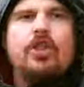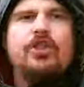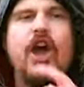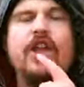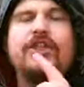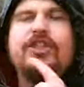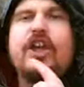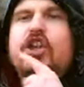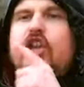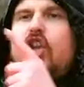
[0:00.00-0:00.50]

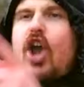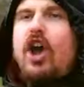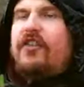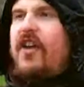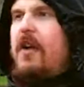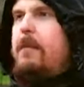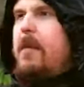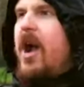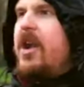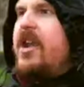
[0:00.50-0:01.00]
that the
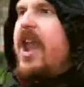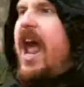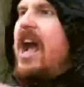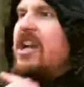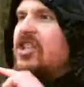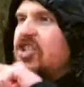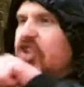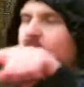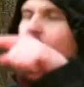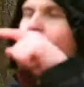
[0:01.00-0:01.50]
government
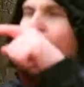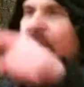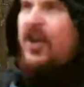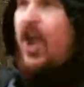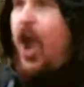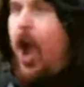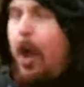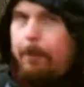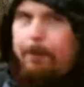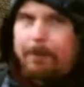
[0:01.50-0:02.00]
has covered
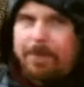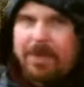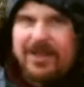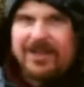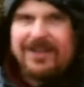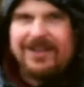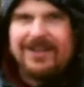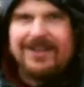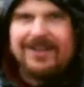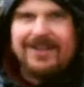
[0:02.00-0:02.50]
up
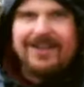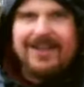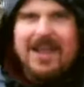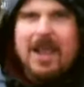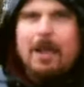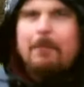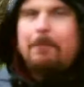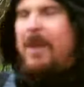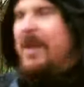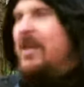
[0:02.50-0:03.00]

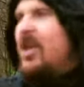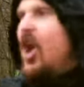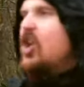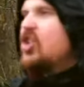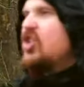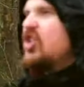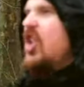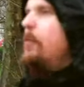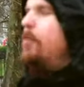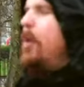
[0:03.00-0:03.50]

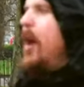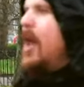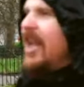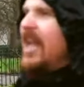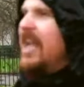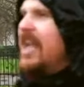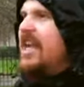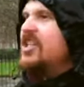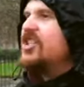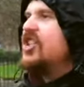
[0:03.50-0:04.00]
because the
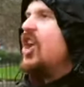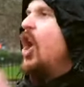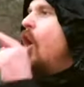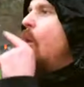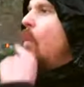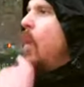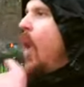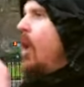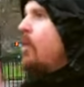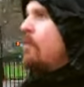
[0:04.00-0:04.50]
police
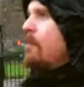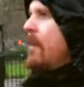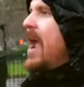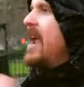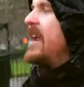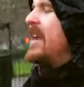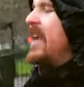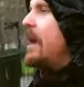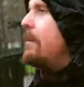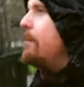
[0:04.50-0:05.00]
won't
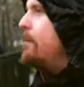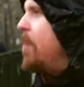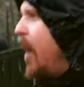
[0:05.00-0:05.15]
make it